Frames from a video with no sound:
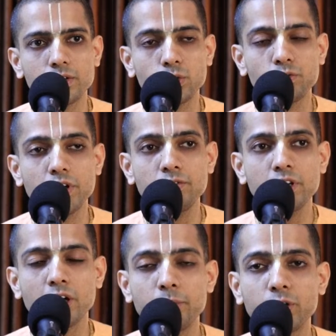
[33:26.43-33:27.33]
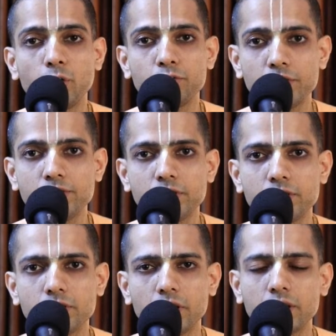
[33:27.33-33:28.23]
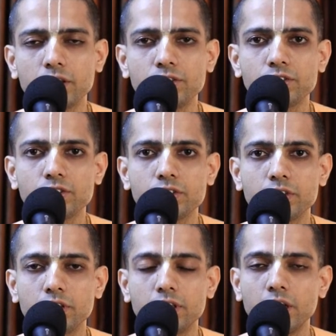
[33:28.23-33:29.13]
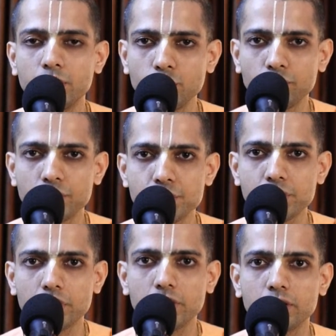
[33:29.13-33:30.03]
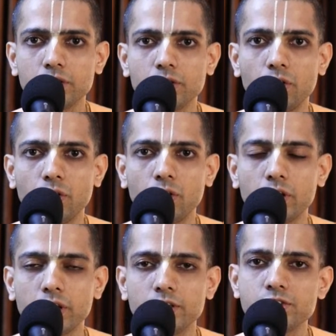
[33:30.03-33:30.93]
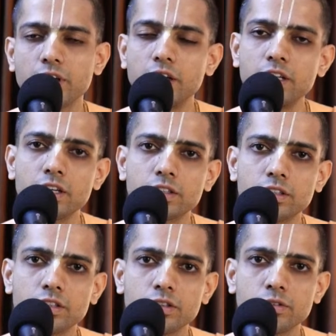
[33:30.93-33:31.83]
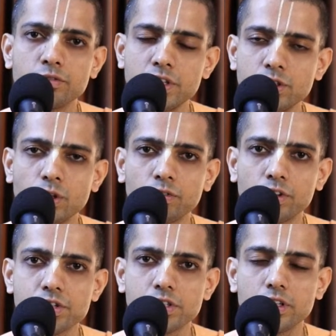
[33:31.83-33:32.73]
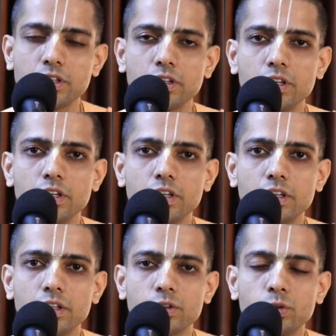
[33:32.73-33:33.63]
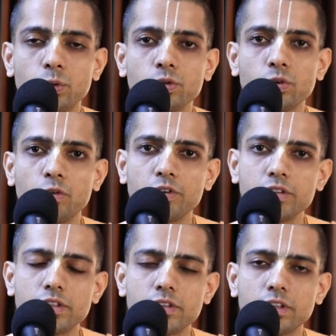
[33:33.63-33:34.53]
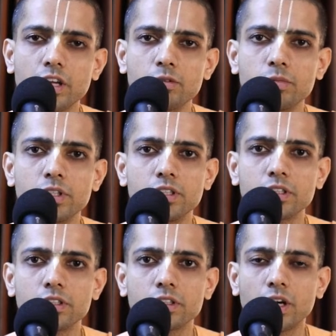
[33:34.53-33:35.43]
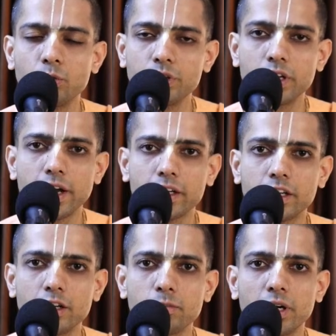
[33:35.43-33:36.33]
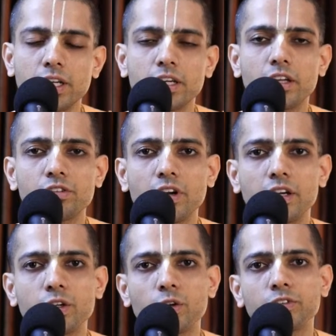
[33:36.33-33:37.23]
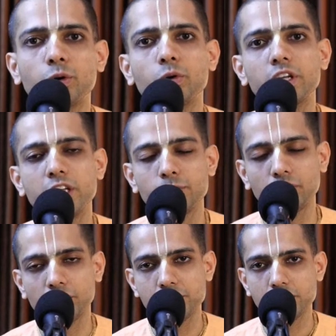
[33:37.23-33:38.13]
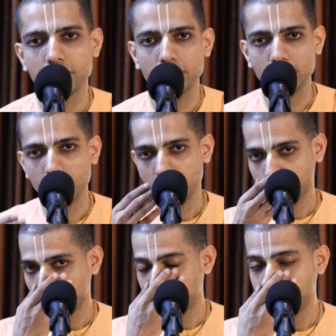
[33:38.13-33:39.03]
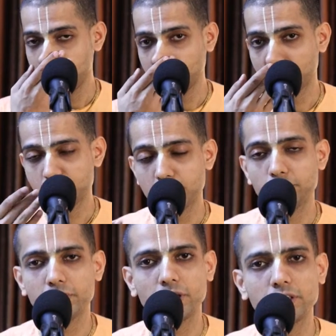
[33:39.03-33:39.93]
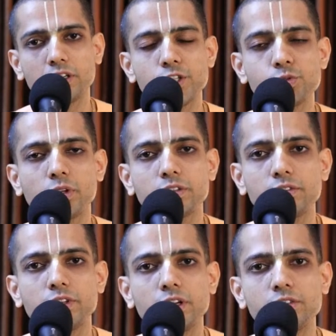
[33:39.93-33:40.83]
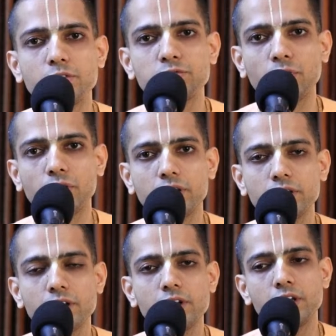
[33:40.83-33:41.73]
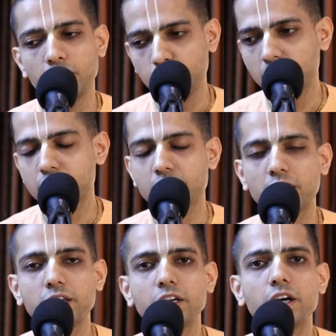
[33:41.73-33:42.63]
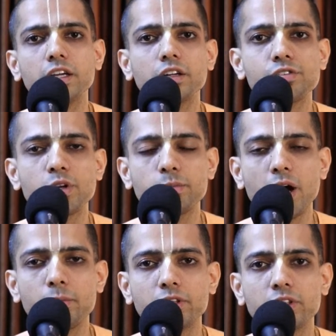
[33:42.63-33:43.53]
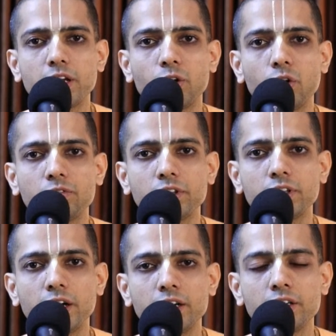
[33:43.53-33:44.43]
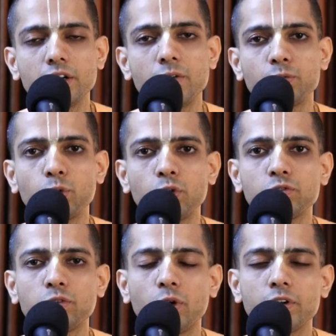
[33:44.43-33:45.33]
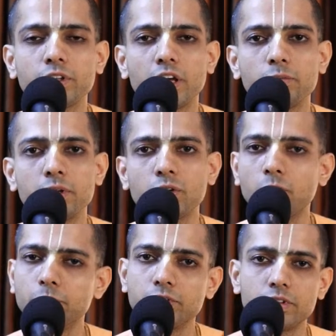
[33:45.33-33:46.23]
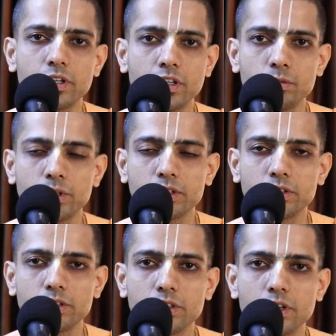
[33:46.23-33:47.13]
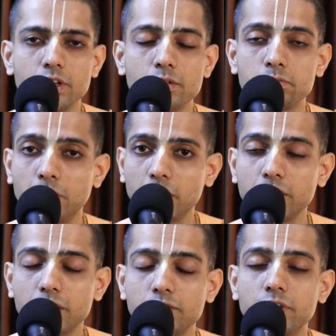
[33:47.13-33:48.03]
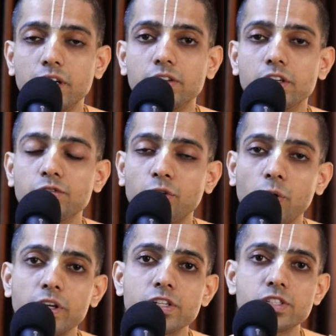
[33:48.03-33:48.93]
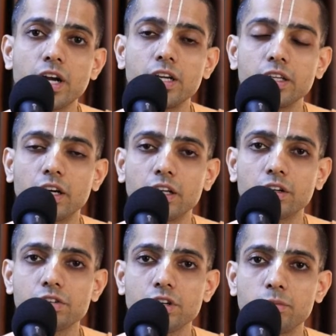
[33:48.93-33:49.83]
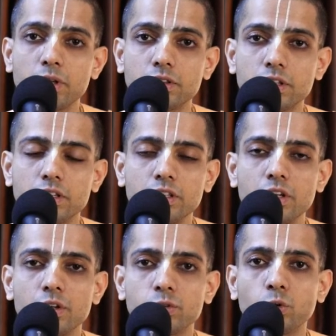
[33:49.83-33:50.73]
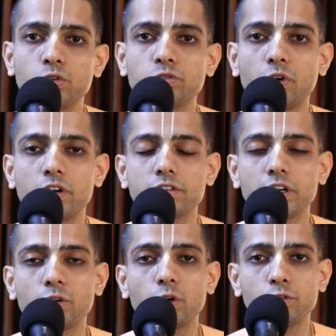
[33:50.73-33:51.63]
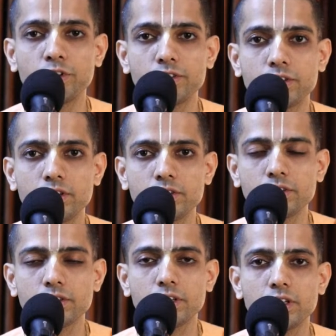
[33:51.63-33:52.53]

So when we commit offenses against the deity of Krishna or against any other feature of Krishna, those offenses can be counteracted by taking shelter of the holy name of Krishna. So in deity worship, in other rituals, if there is some fault, if you are chanting Hare Krishna Maha Mantra along with that, those faults can be compensated with. But if there is any fault in chanting Hare Krishna Mantra, those faults are called offenses.